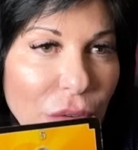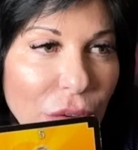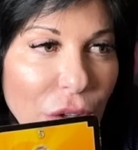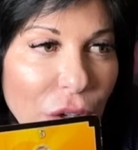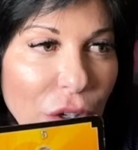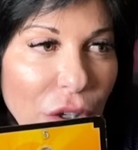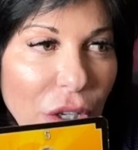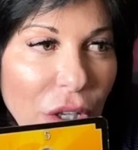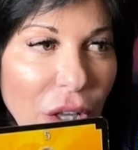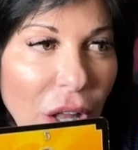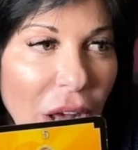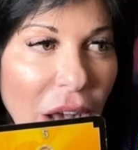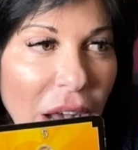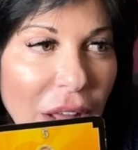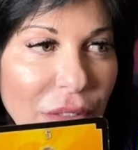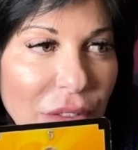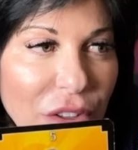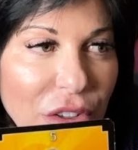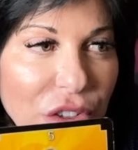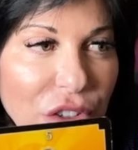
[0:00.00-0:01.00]
learned a
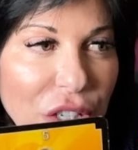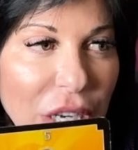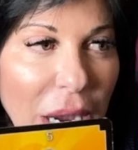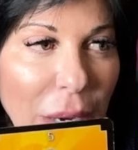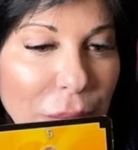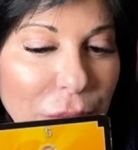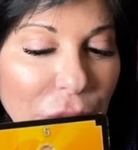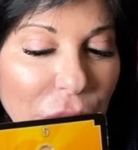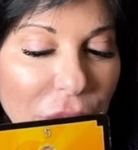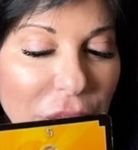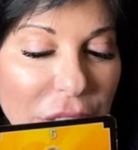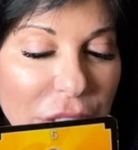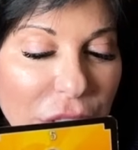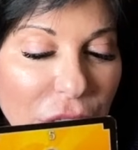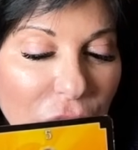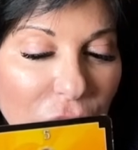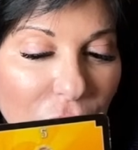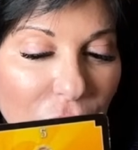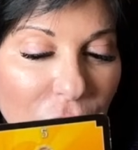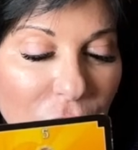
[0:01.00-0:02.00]
lot. This chapter is
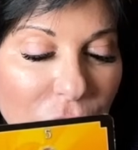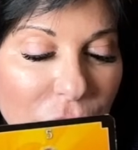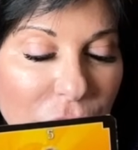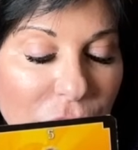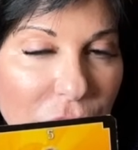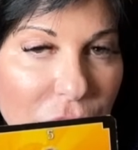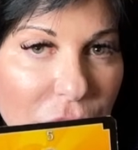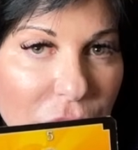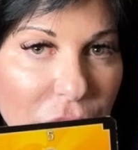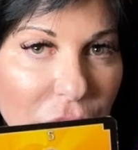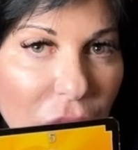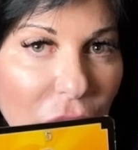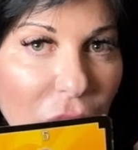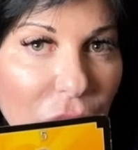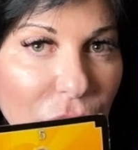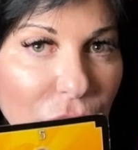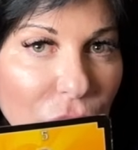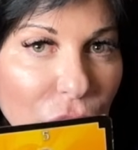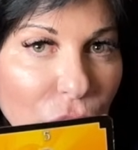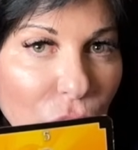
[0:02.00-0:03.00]
closed.
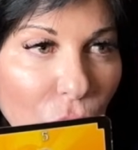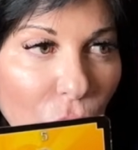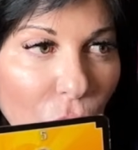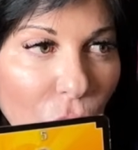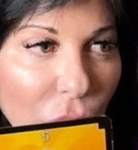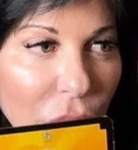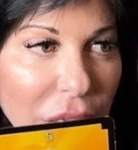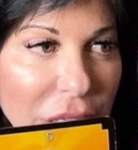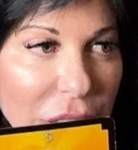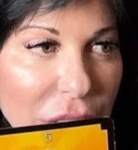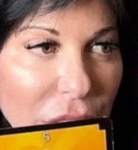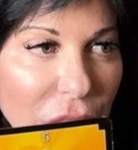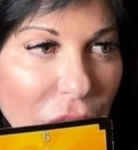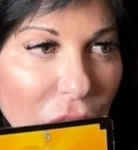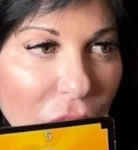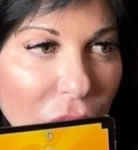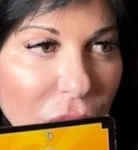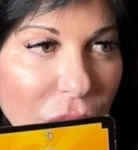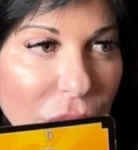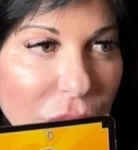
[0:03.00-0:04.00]
The door is
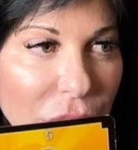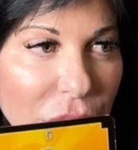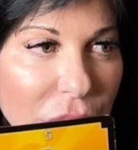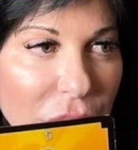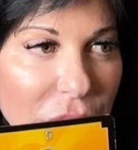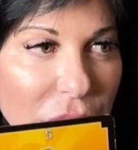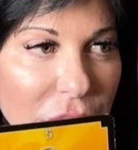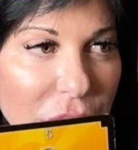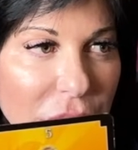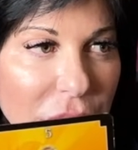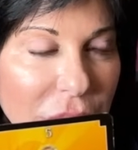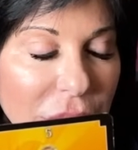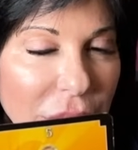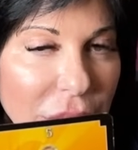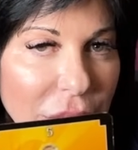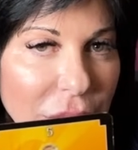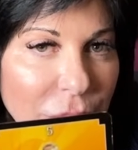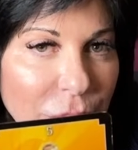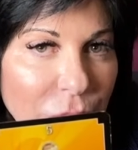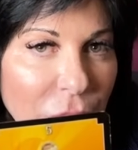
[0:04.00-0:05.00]
closed.
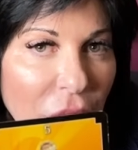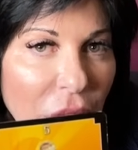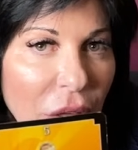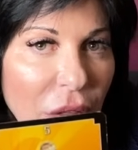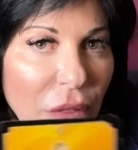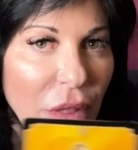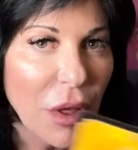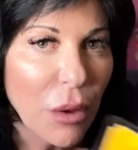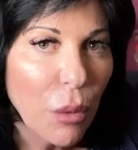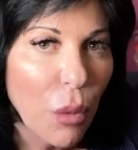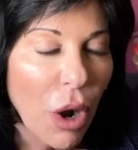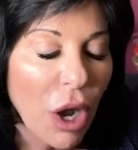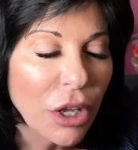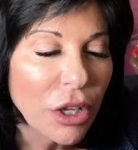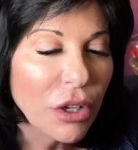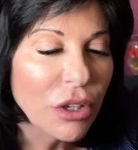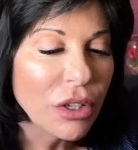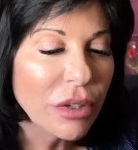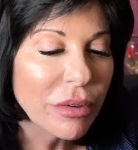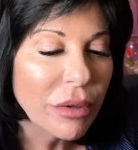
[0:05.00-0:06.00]
They want
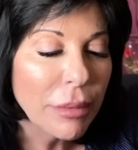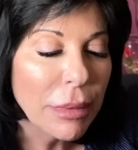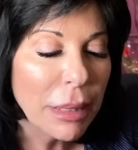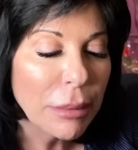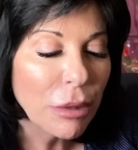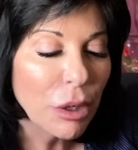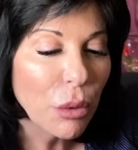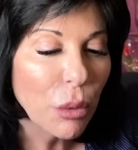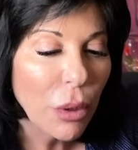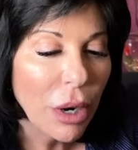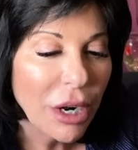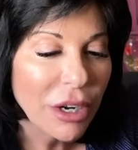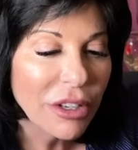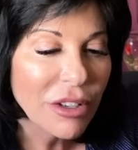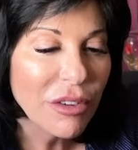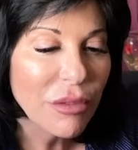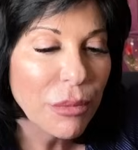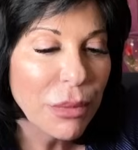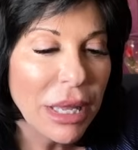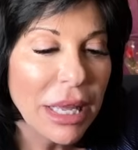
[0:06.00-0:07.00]
you to remember where
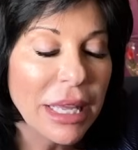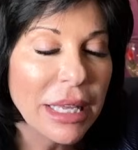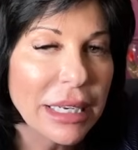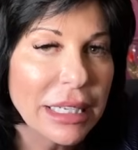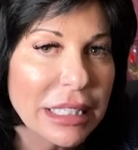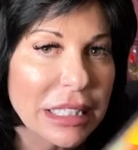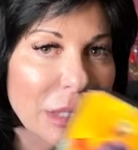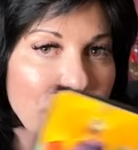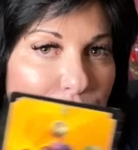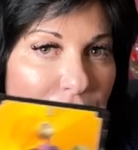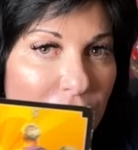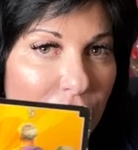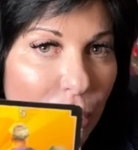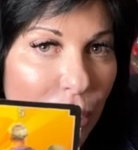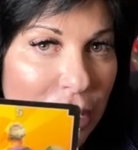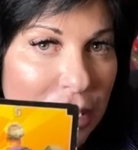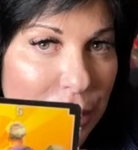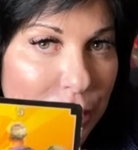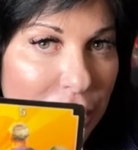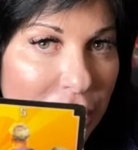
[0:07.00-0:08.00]
you've been, and spirit
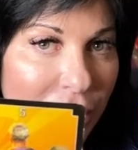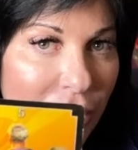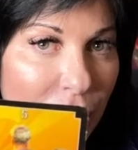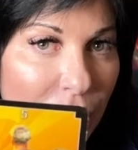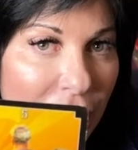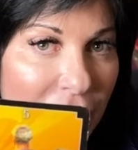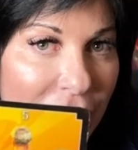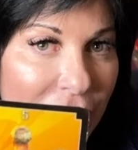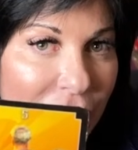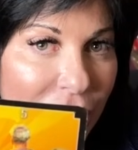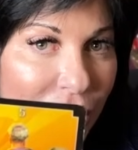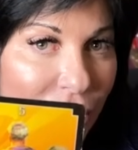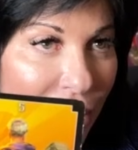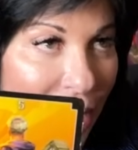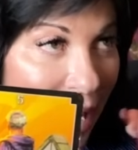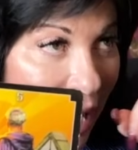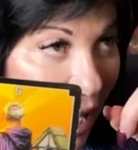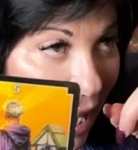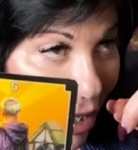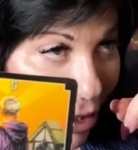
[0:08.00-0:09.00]
wants me to remind you,
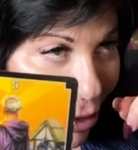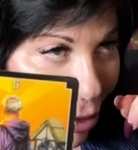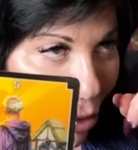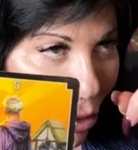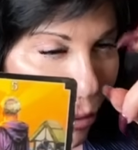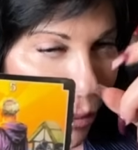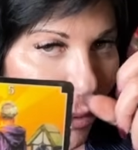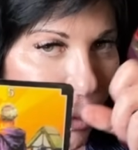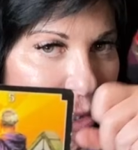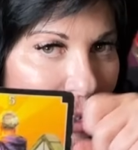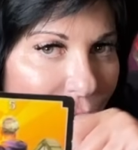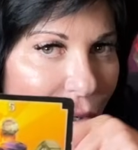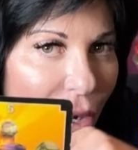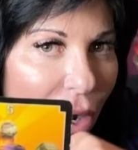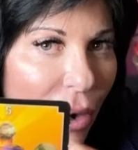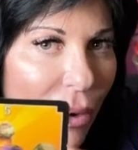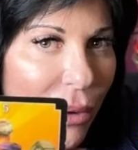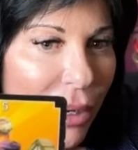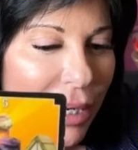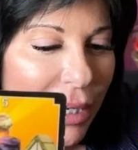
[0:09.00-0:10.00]
and look where you're
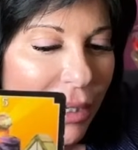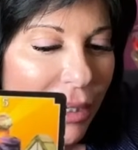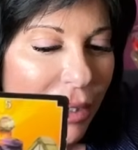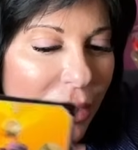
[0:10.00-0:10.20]
going,